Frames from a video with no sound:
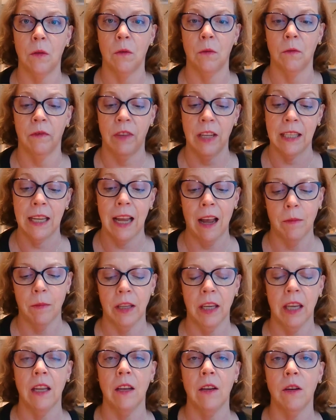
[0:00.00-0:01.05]
visa
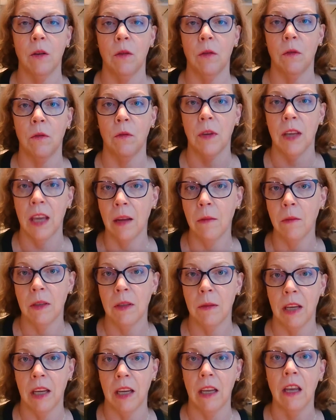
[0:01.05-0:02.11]
applicant who came to
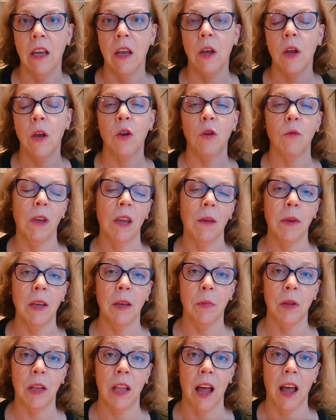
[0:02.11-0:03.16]
me, who maybe
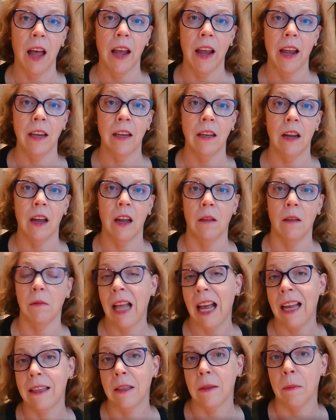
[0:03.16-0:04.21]
applied
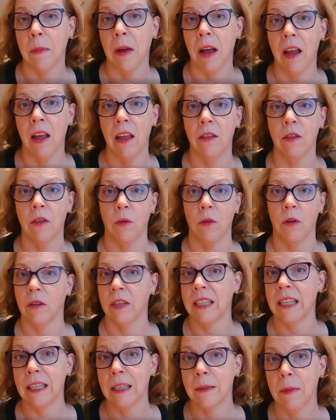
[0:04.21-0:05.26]
last month or
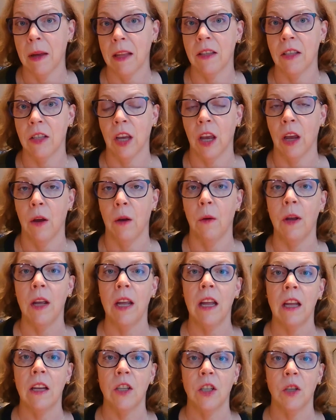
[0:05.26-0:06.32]
6 months ago
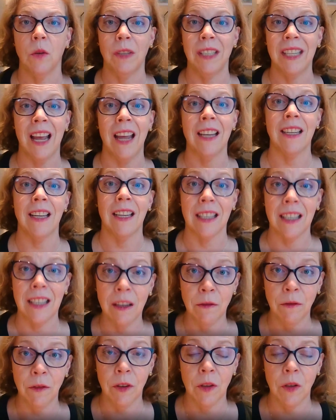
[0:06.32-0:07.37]
to attend a
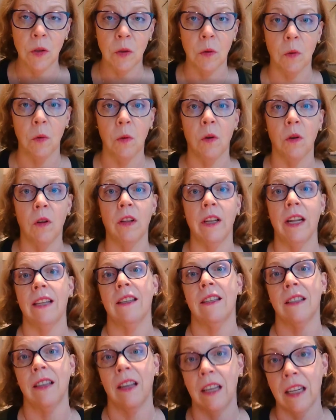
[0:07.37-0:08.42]
different school
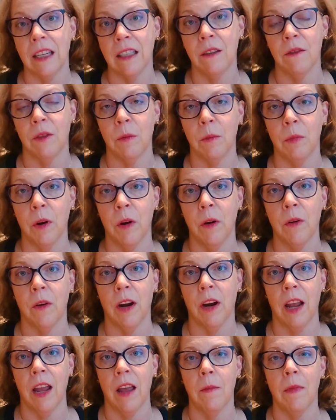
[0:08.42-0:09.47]
and study a different
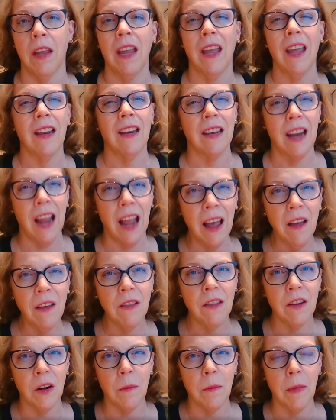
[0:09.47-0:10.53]
program, now
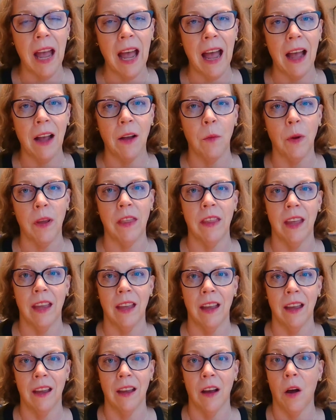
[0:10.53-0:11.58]
they're back with
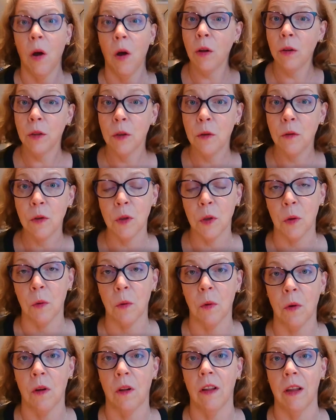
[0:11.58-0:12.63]
a whole new
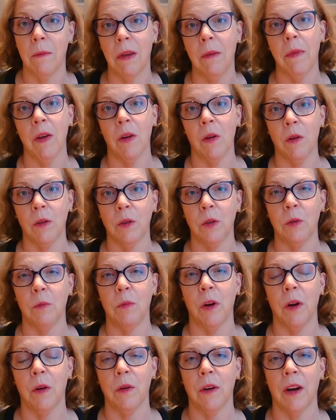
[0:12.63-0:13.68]
school and maybe a whole new
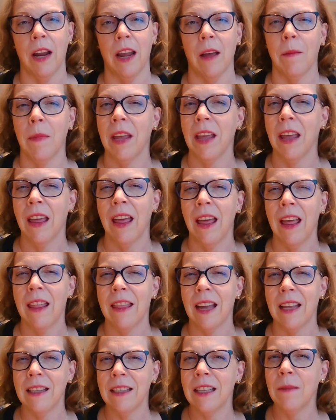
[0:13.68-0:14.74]
program.
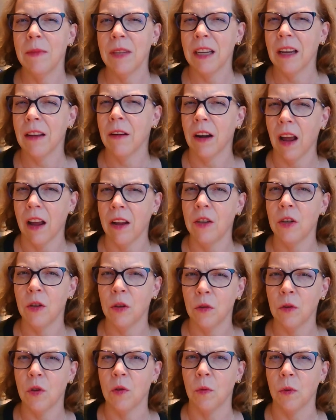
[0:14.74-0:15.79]
That seems like an
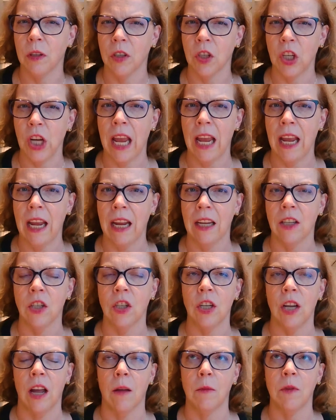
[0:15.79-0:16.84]
unusual
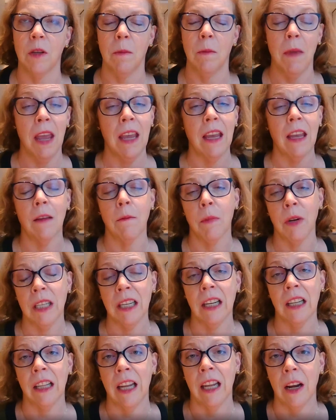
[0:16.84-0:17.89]
change to make,
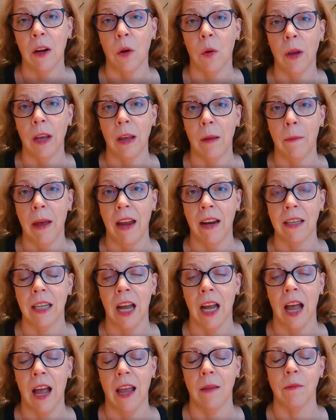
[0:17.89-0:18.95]
particularly in a quick amount of
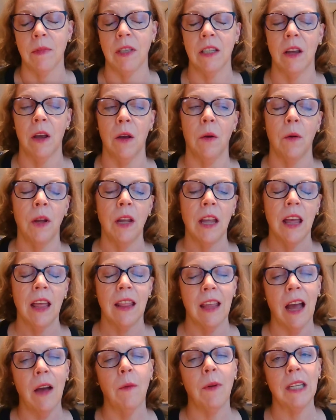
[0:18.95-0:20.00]
time. So
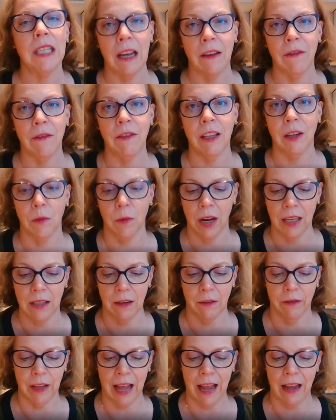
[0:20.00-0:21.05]
that would definitely raise
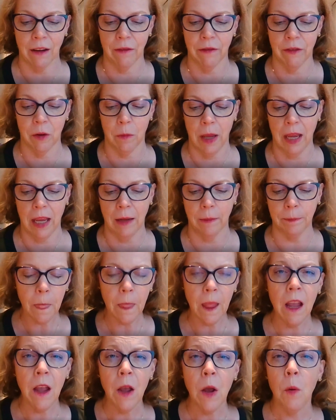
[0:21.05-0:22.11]
a flag for me.
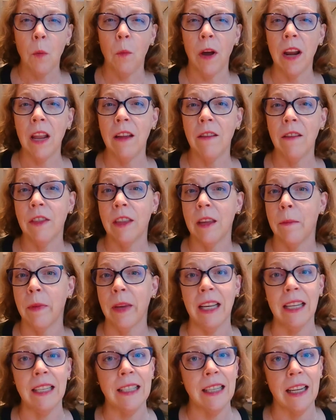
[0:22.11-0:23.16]
One of the
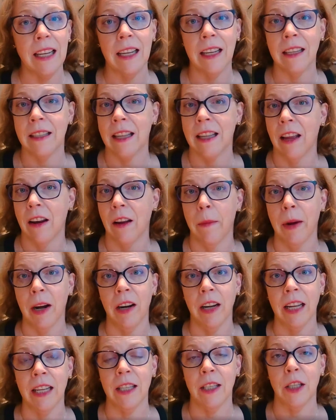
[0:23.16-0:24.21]
biggest things that
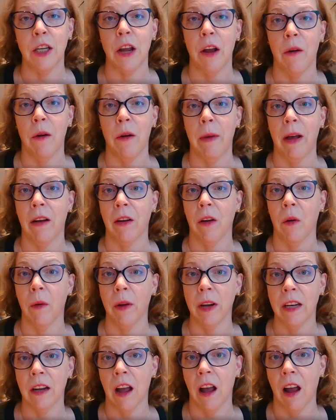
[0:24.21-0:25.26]
Americans know about
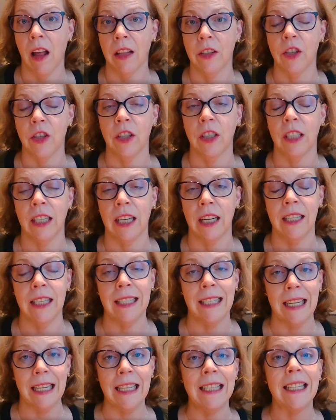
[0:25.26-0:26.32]
going to college in the United
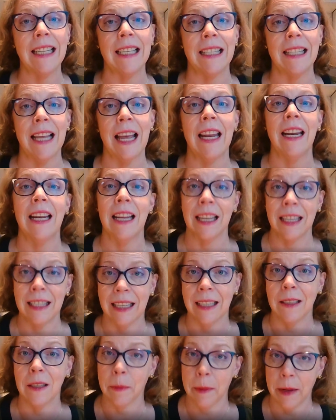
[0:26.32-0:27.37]
States is that it is
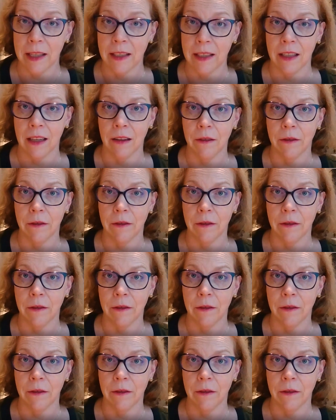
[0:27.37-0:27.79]
expensive.